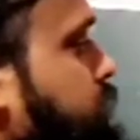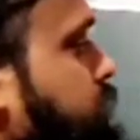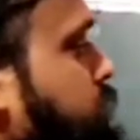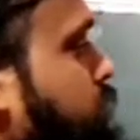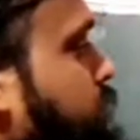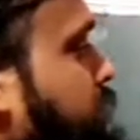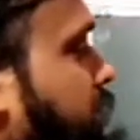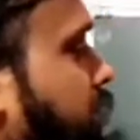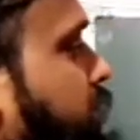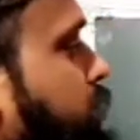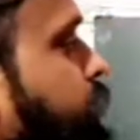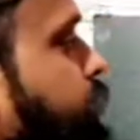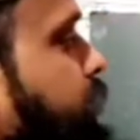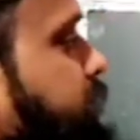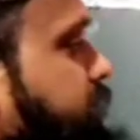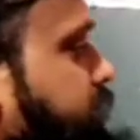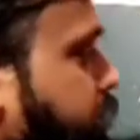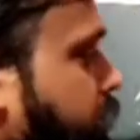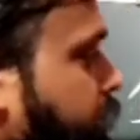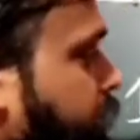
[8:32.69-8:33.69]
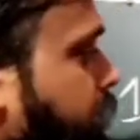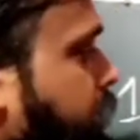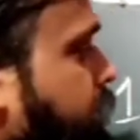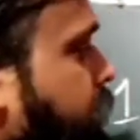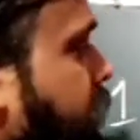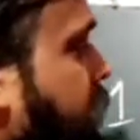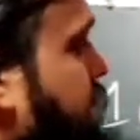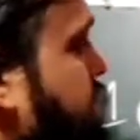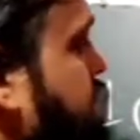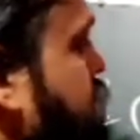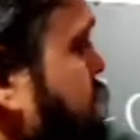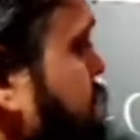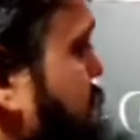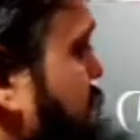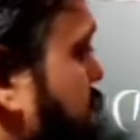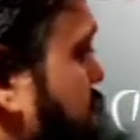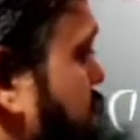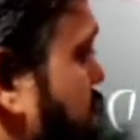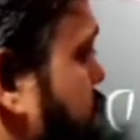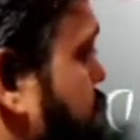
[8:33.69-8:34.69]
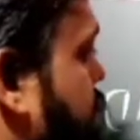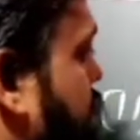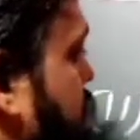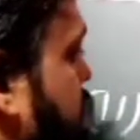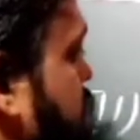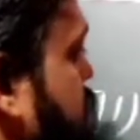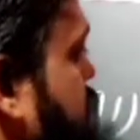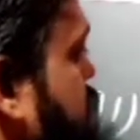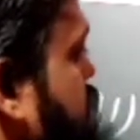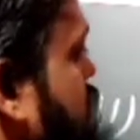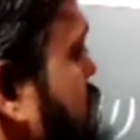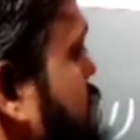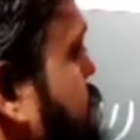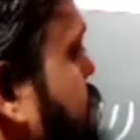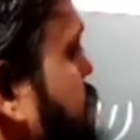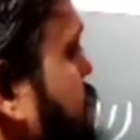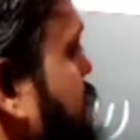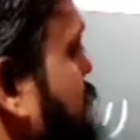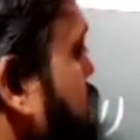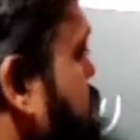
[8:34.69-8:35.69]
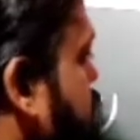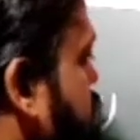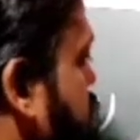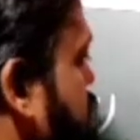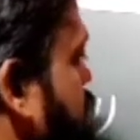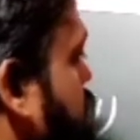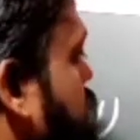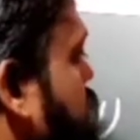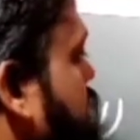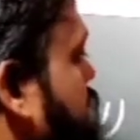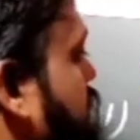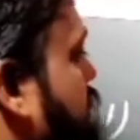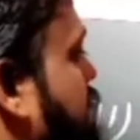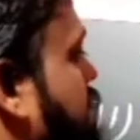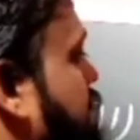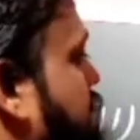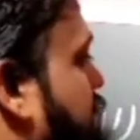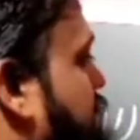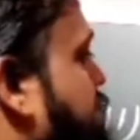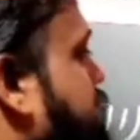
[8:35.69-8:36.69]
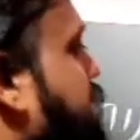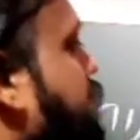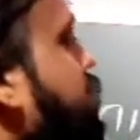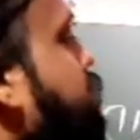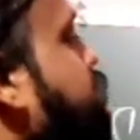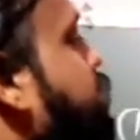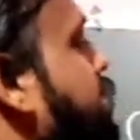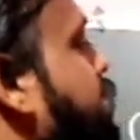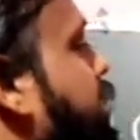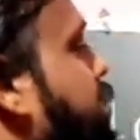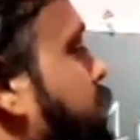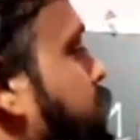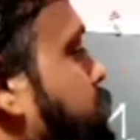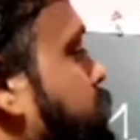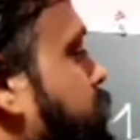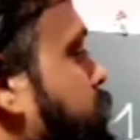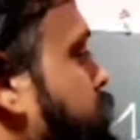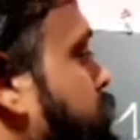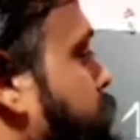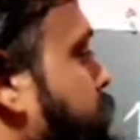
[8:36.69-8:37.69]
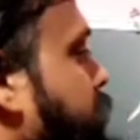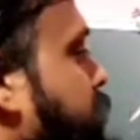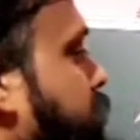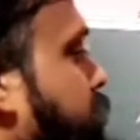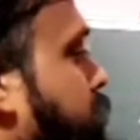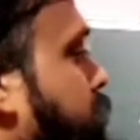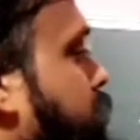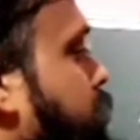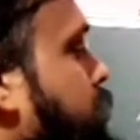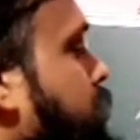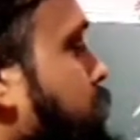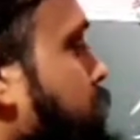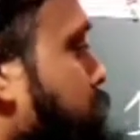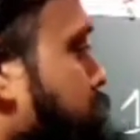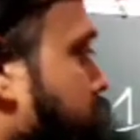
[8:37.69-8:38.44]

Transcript: So again first of all we have to make the factors of each term and then we can able to find the